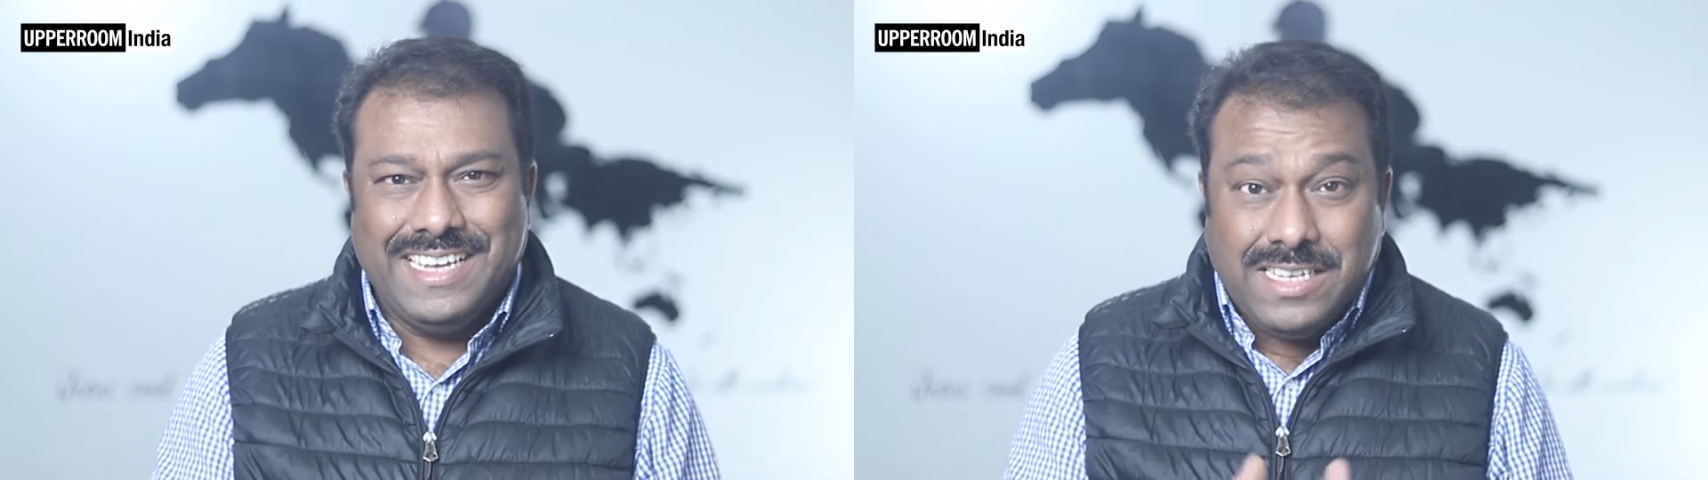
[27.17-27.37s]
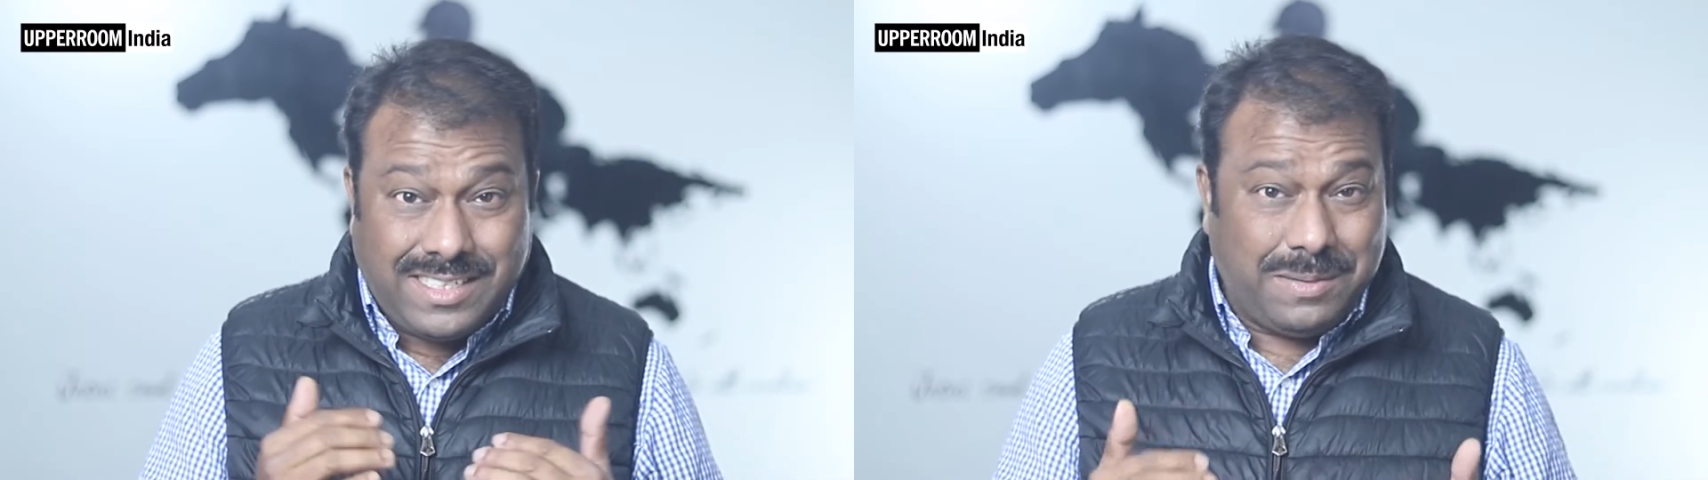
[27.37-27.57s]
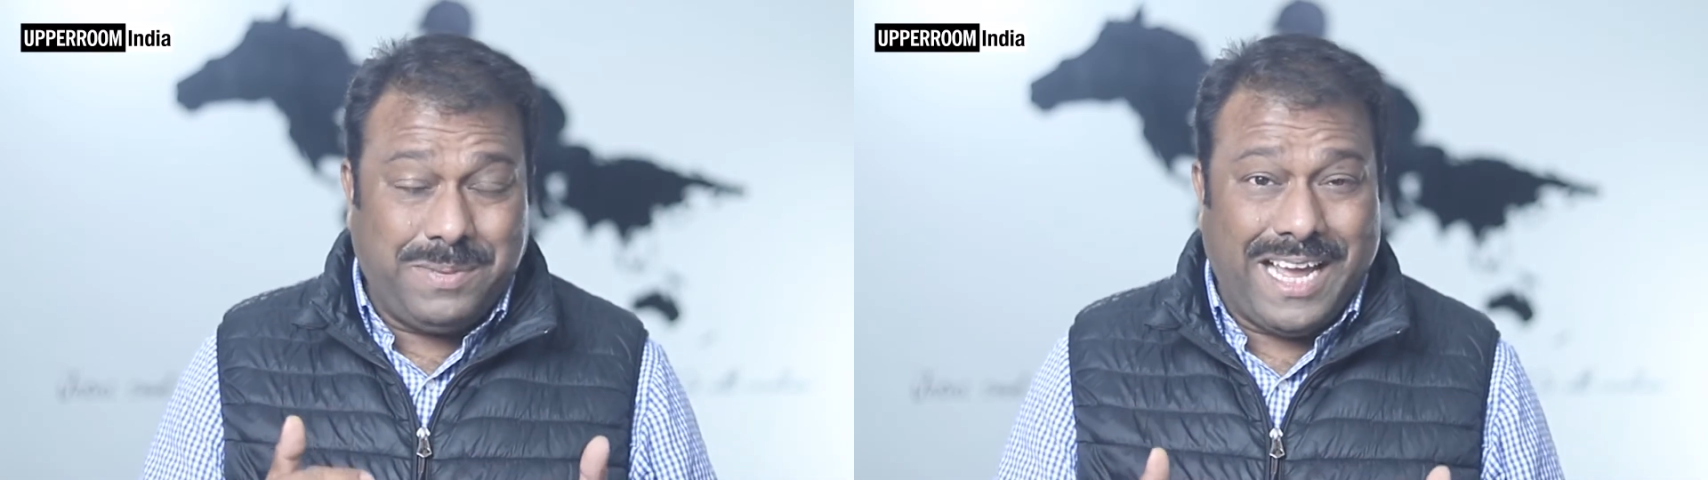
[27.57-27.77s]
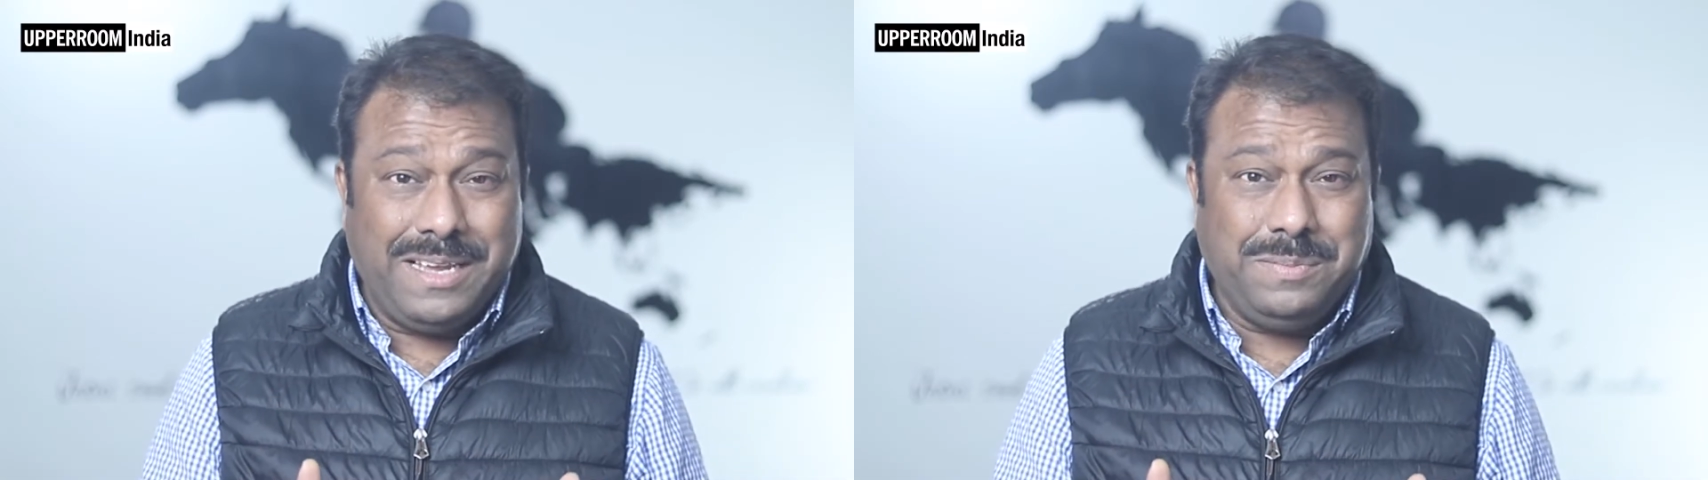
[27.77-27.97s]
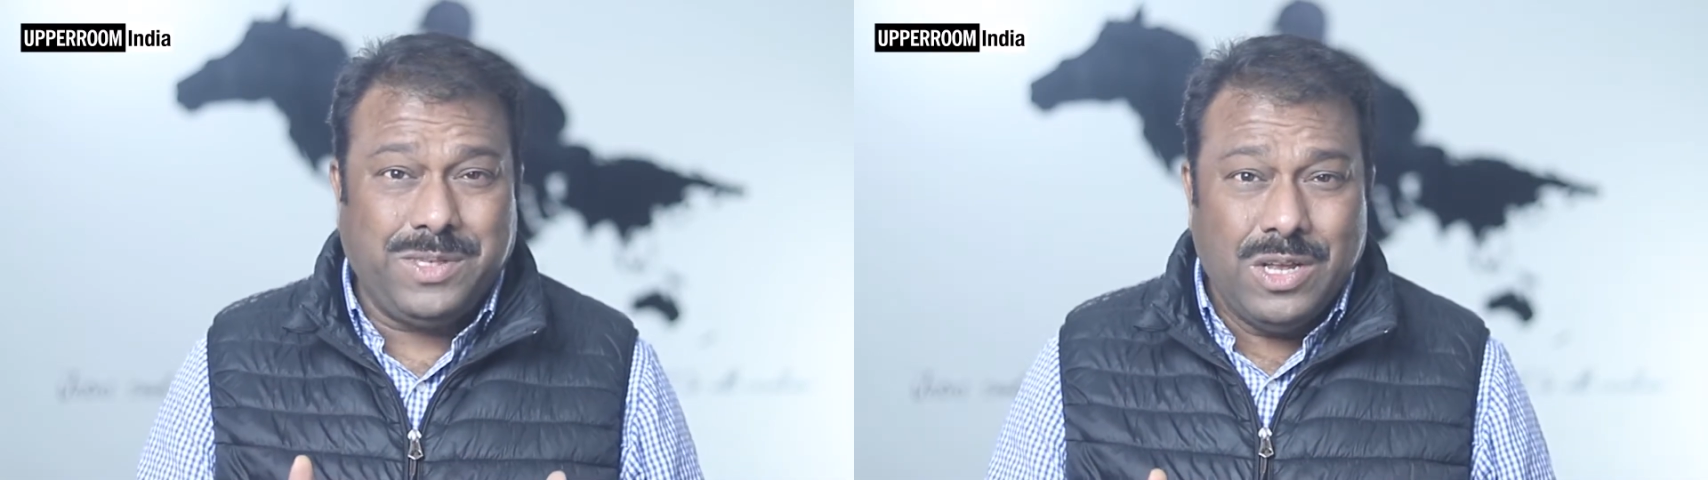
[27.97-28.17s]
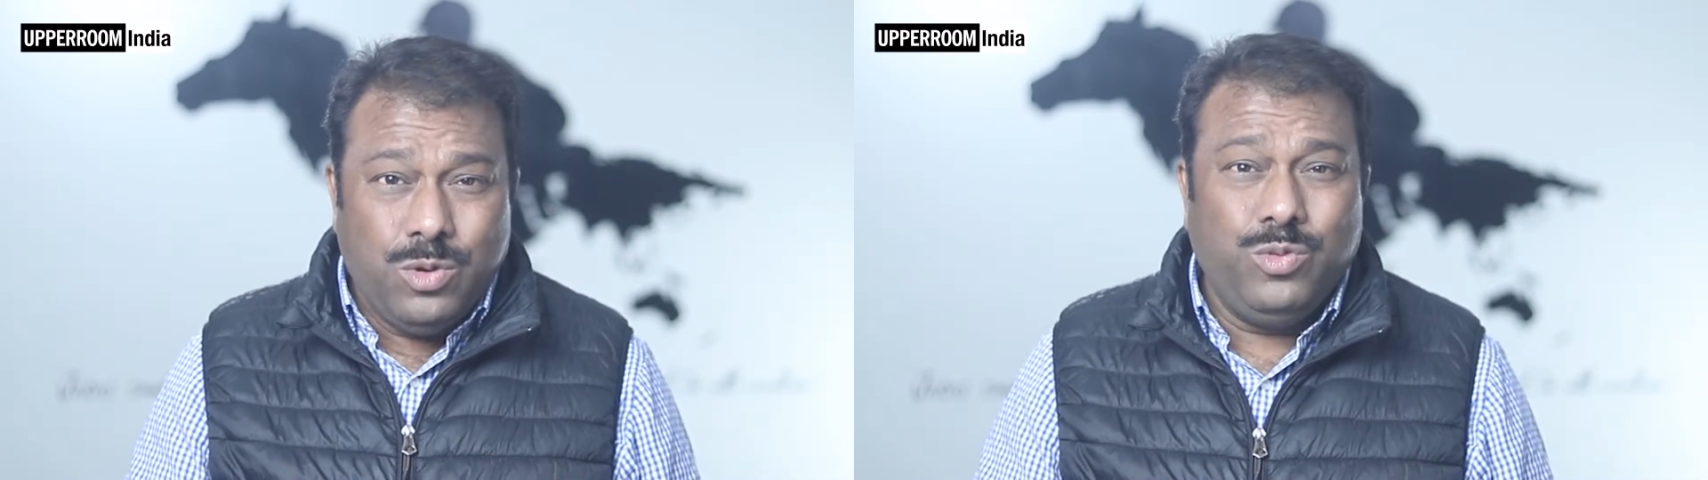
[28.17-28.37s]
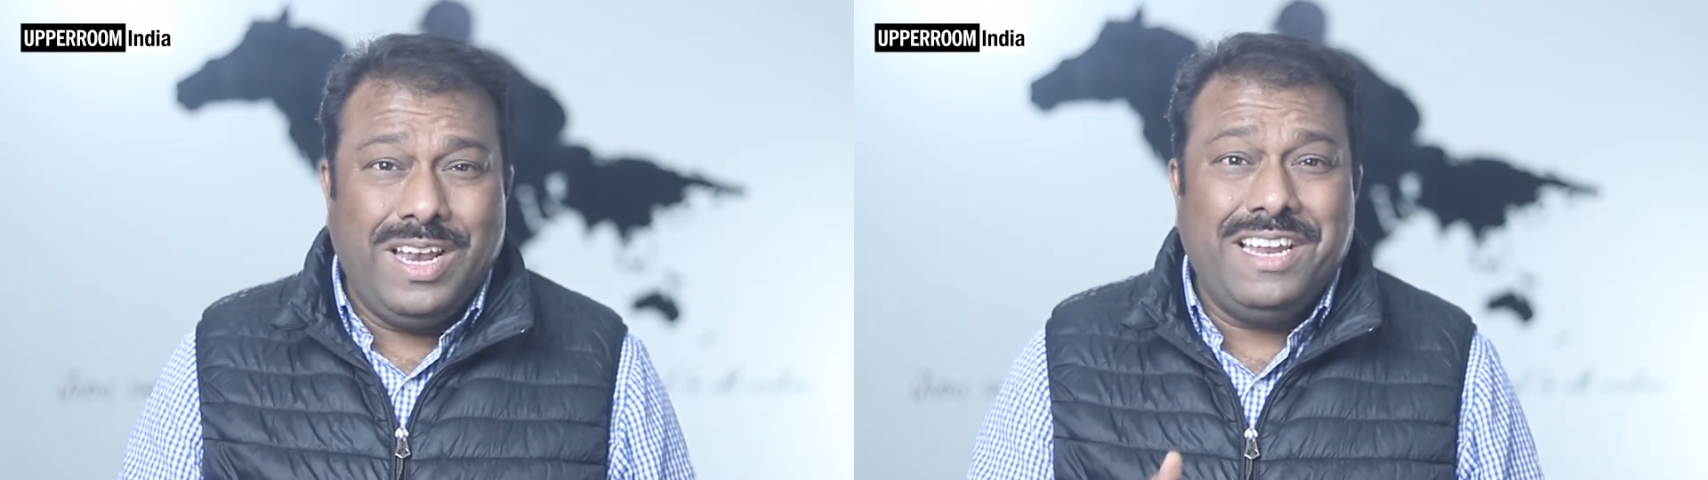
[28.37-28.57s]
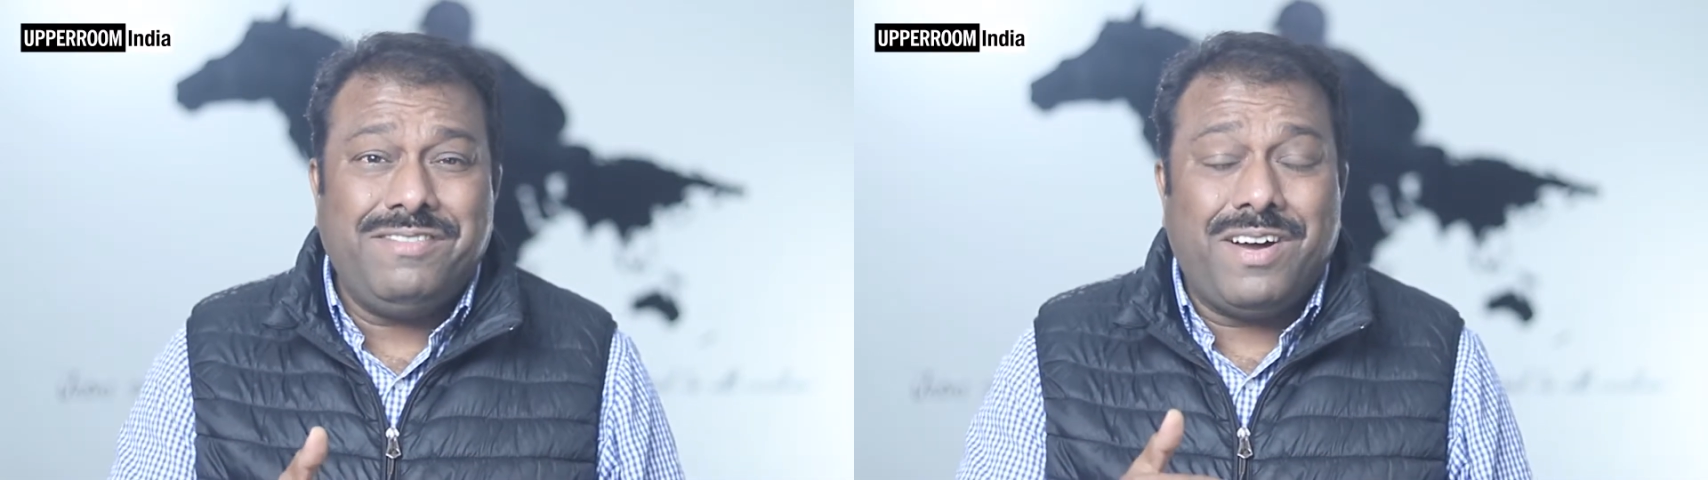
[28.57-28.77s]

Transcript: Sometimes we live